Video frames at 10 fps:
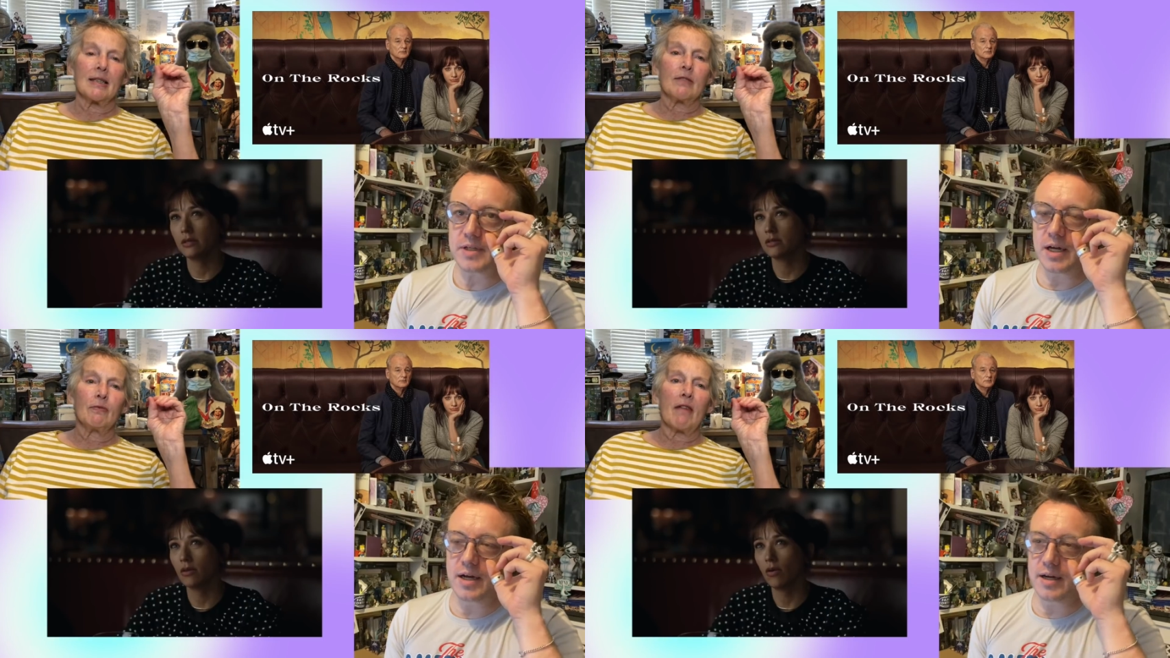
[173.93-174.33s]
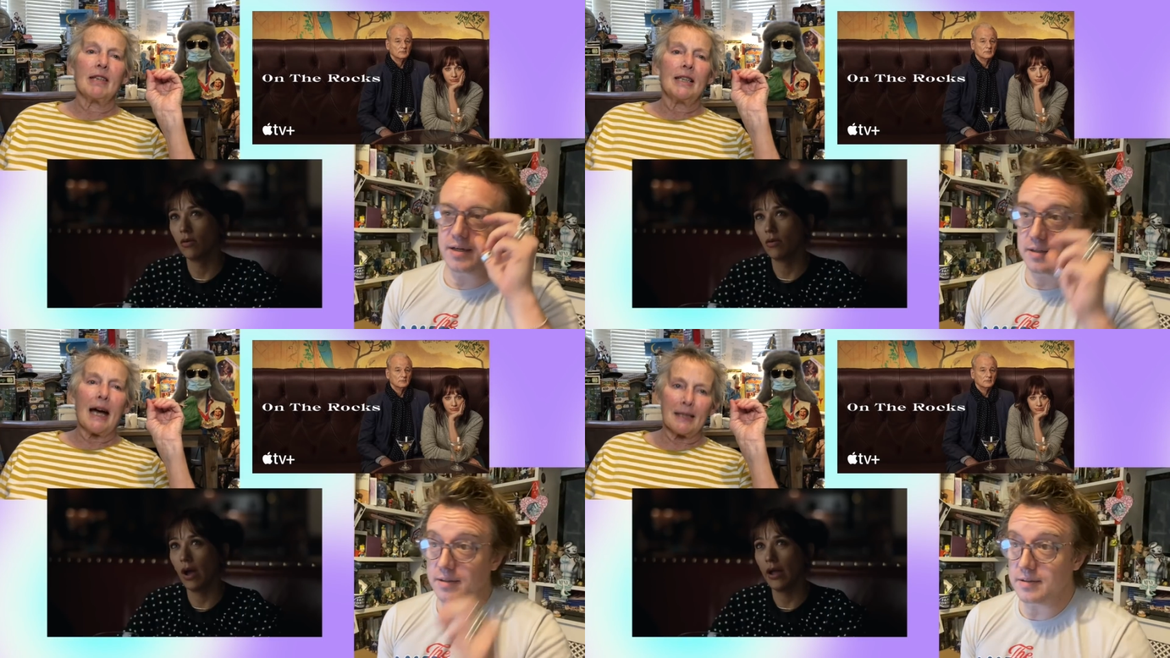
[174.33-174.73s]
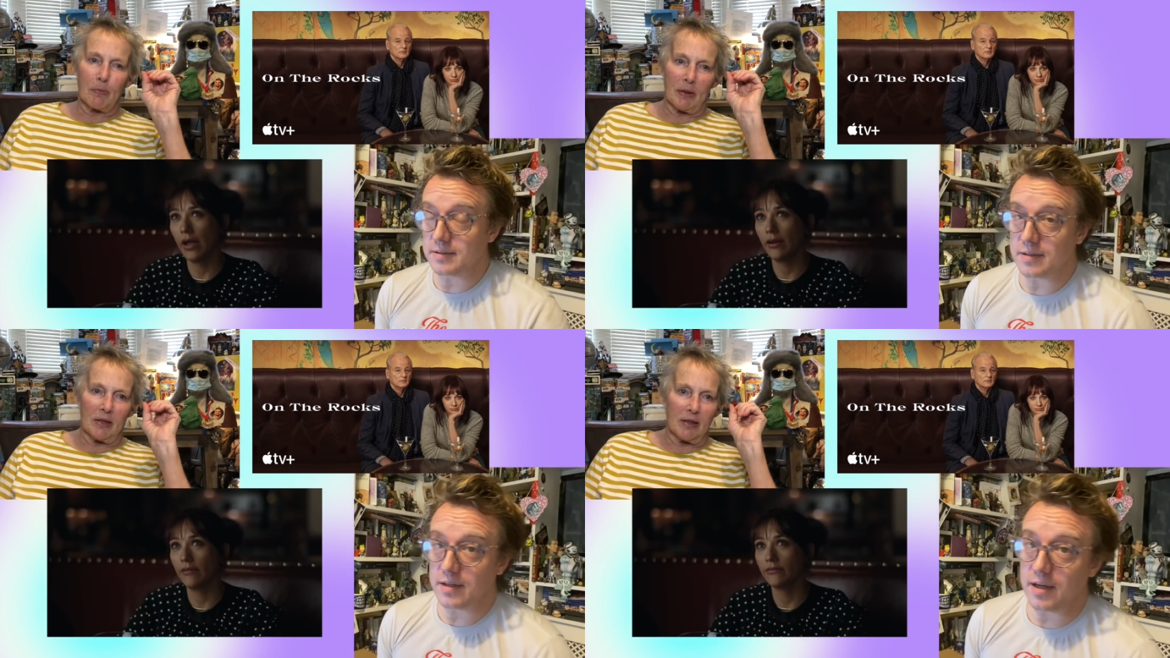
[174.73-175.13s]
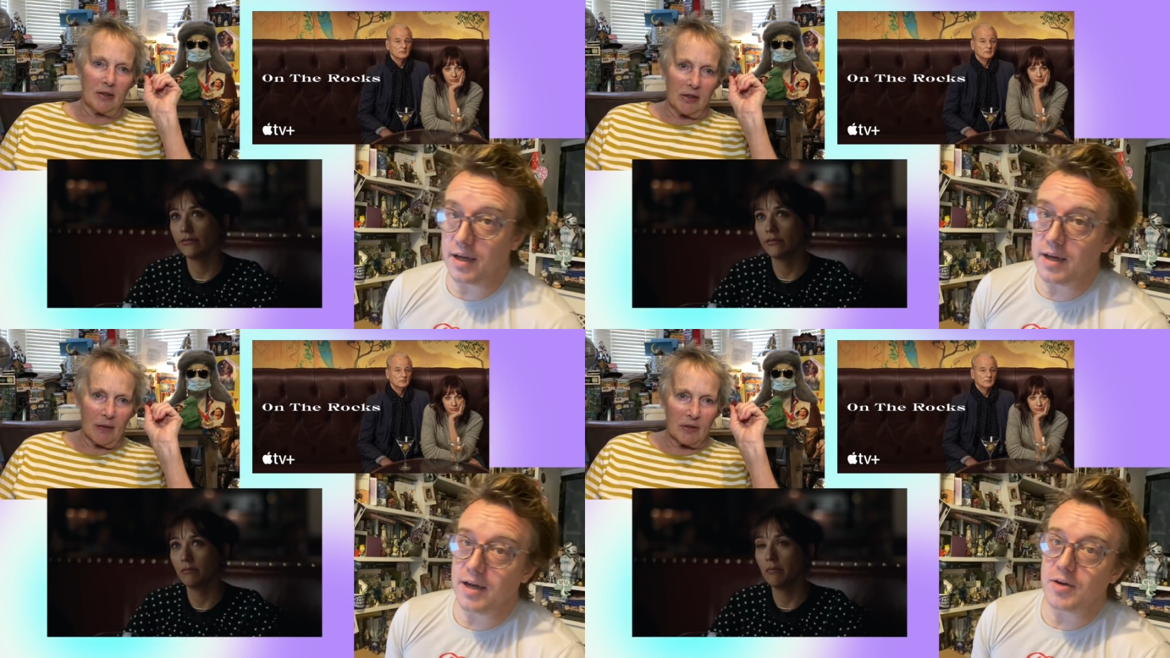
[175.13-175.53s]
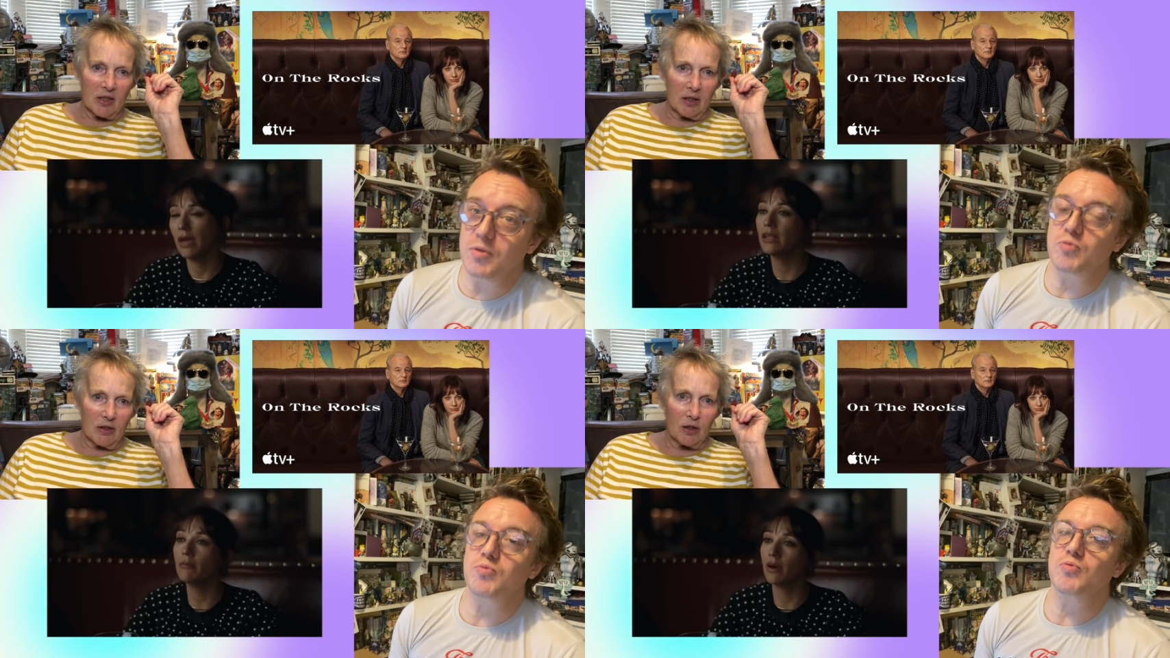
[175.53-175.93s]
Speaker 1: he's the very last person you'd ever
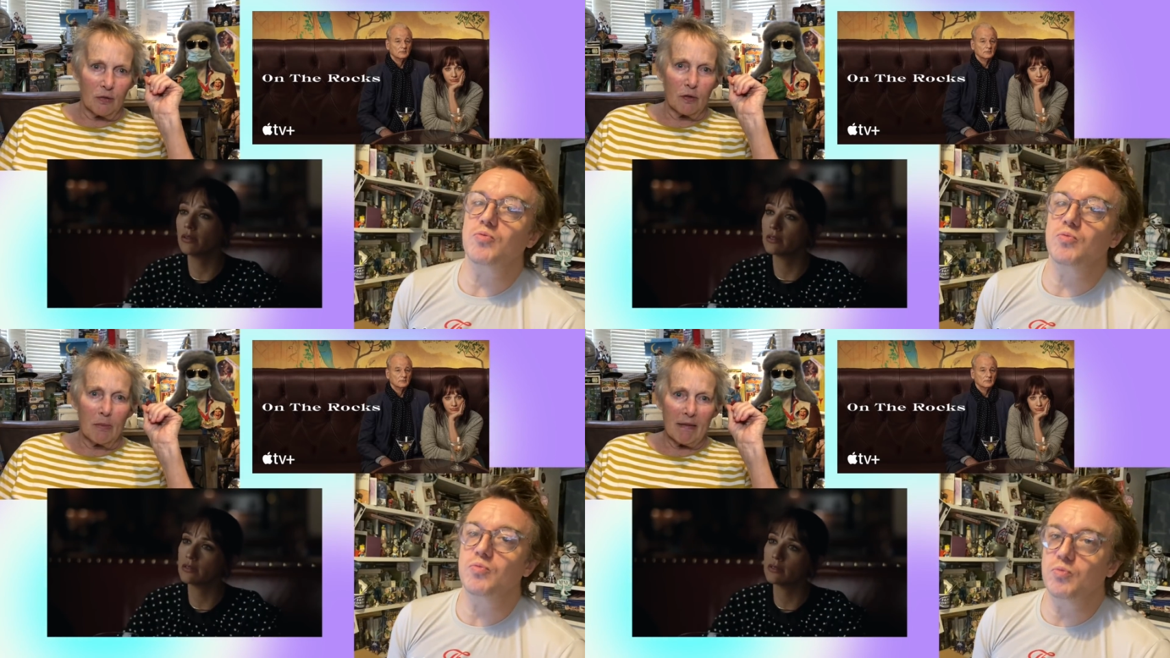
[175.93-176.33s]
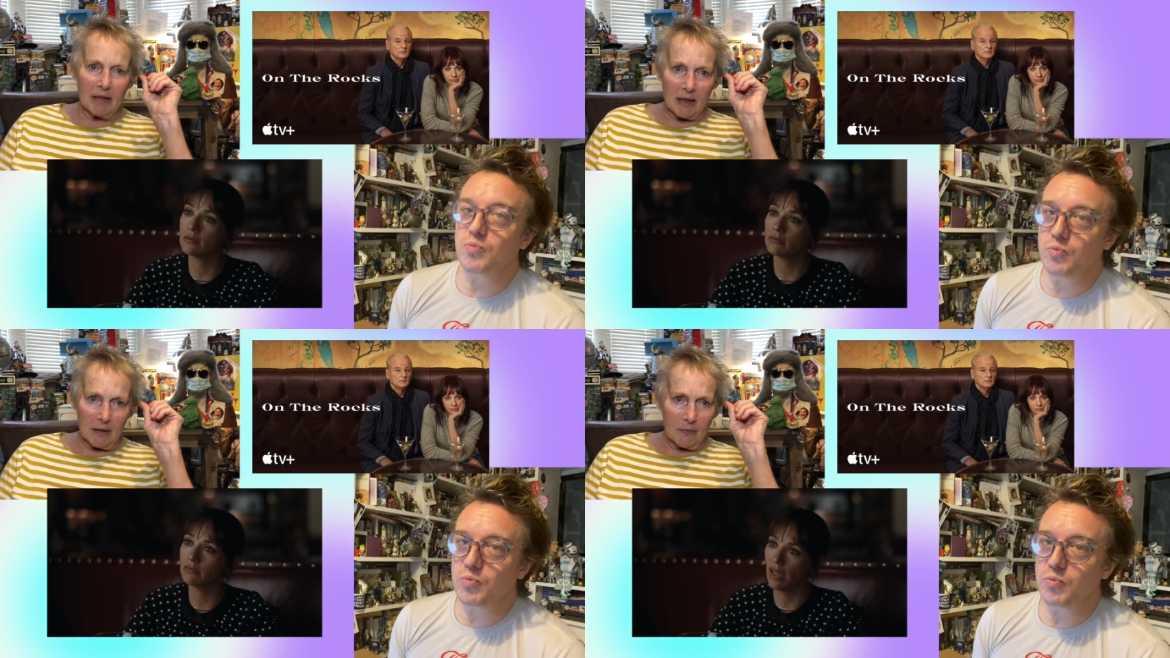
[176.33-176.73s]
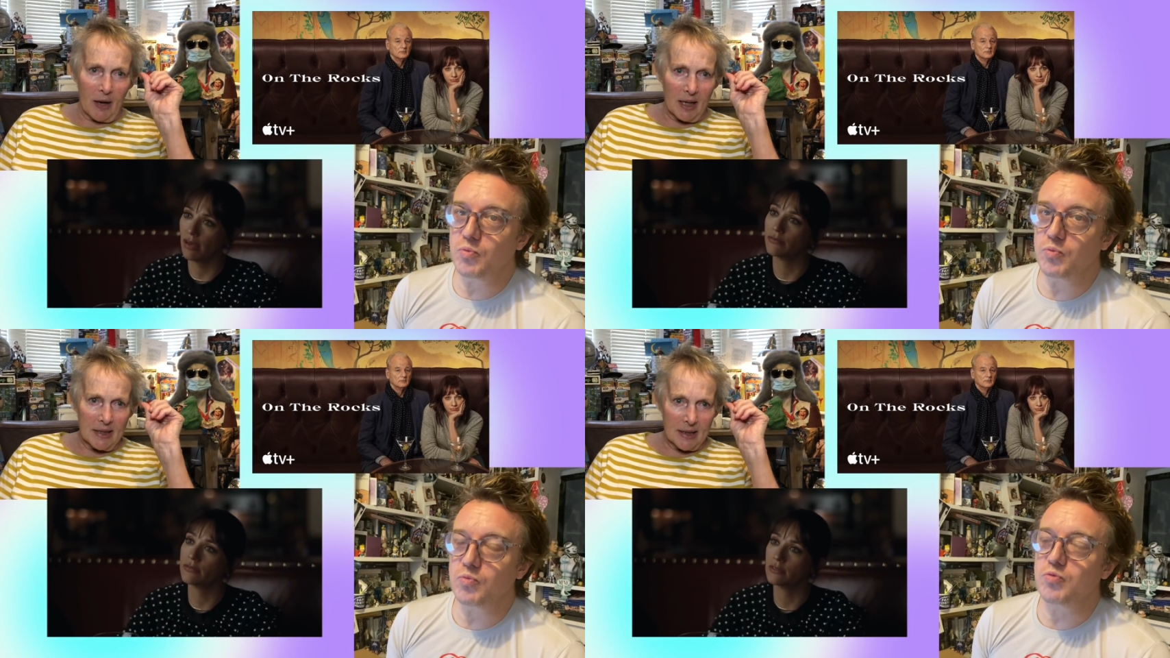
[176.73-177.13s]
turn to for marital advice.